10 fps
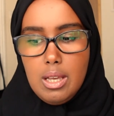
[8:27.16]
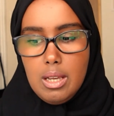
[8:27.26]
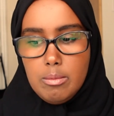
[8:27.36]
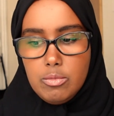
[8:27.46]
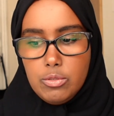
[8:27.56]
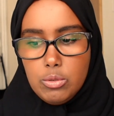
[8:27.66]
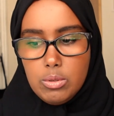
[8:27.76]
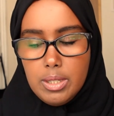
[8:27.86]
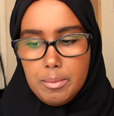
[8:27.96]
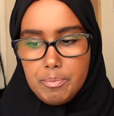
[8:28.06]
Um, for
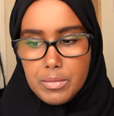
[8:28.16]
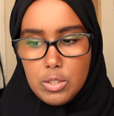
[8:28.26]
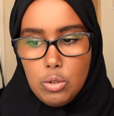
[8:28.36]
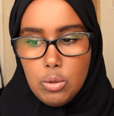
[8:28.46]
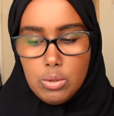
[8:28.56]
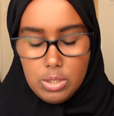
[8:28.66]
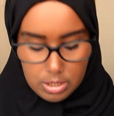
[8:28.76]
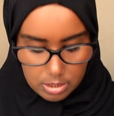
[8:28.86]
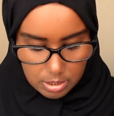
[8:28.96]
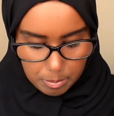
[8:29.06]
um, your,
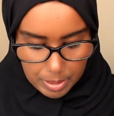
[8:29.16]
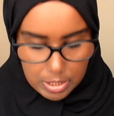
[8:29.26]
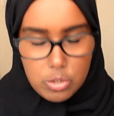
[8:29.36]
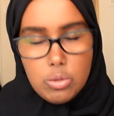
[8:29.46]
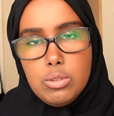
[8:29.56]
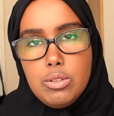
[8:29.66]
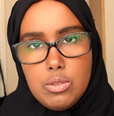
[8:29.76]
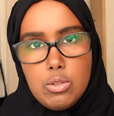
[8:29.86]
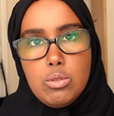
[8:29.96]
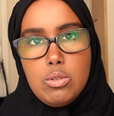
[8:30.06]
your the bench or the
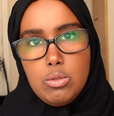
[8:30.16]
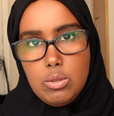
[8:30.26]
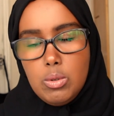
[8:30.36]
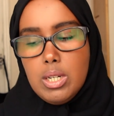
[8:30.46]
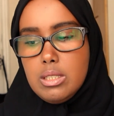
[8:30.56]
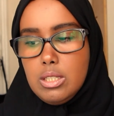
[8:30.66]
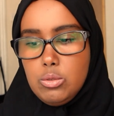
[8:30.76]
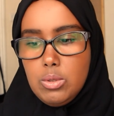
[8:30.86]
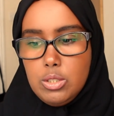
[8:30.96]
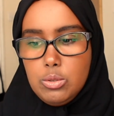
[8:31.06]
results or the work that
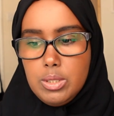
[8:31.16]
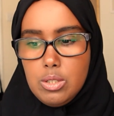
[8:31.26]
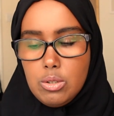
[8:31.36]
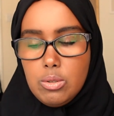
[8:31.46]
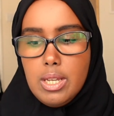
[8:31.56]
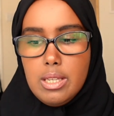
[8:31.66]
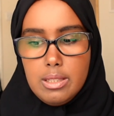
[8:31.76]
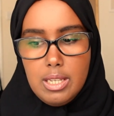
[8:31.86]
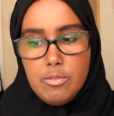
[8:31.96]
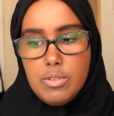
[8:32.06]
you are doing. So
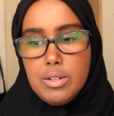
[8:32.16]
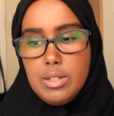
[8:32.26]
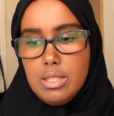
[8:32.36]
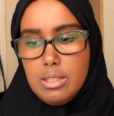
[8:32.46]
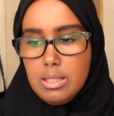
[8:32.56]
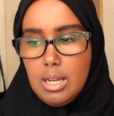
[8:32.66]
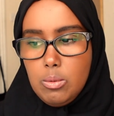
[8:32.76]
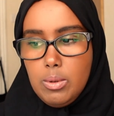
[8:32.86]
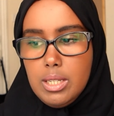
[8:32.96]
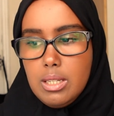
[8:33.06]
they vary in that,
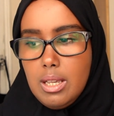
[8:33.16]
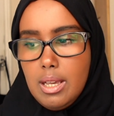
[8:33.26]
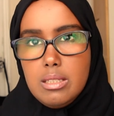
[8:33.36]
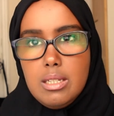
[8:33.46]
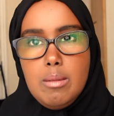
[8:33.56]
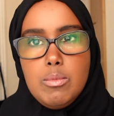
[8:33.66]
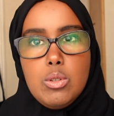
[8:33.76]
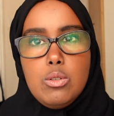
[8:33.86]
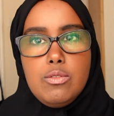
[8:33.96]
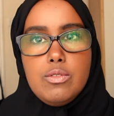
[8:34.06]
that way. In terms
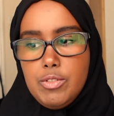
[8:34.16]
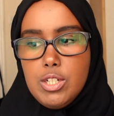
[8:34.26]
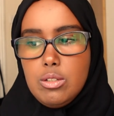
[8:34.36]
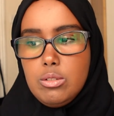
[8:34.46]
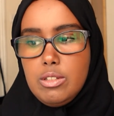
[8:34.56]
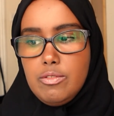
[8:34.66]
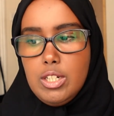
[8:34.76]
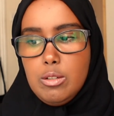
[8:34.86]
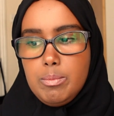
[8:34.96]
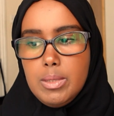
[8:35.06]
of professional
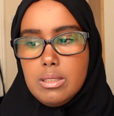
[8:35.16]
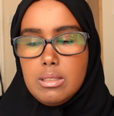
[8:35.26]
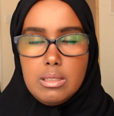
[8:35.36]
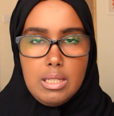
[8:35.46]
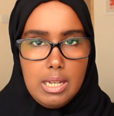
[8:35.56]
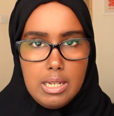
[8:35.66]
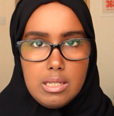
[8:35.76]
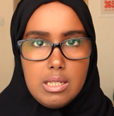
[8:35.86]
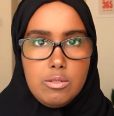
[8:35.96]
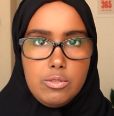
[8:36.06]
development, like
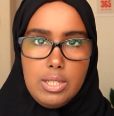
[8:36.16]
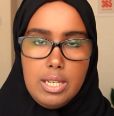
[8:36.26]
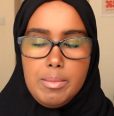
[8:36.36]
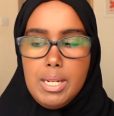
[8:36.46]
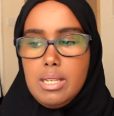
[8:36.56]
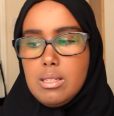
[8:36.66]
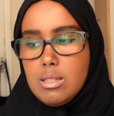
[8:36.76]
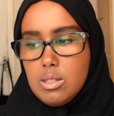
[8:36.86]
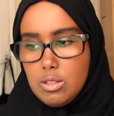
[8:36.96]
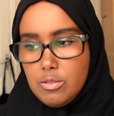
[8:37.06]
I said, for the M L As,
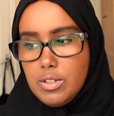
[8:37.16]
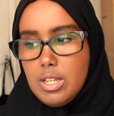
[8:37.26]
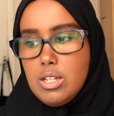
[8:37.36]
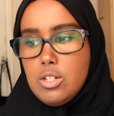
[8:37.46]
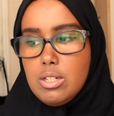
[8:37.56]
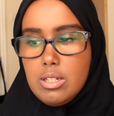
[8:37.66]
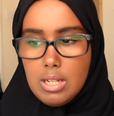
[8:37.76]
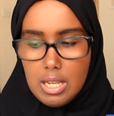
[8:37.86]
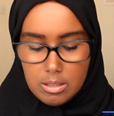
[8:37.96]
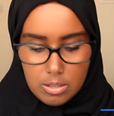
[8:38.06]
the certification,
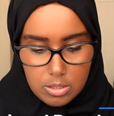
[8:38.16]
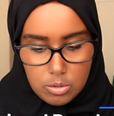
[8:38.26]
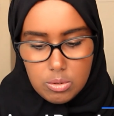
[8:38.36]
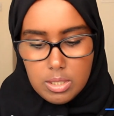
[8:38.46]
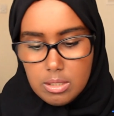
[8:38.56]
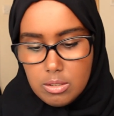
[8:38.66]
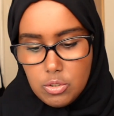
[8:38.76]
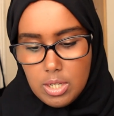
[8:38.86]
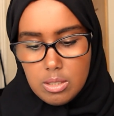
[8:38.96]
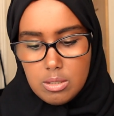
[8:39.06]
and then you can
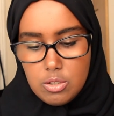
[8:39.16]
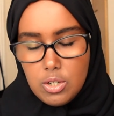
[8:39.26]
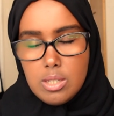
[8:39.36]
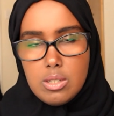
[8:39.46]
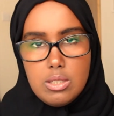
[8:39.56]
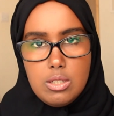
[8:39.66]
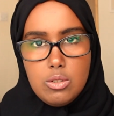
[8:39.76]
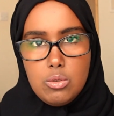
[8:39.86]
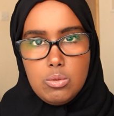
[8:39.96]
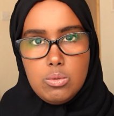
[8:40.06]
trans transit
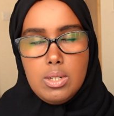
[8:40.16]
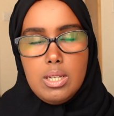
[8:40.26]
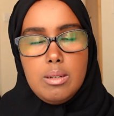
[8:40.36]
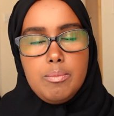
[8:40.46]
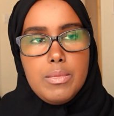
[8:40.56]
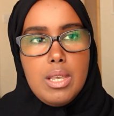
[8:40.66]
into um,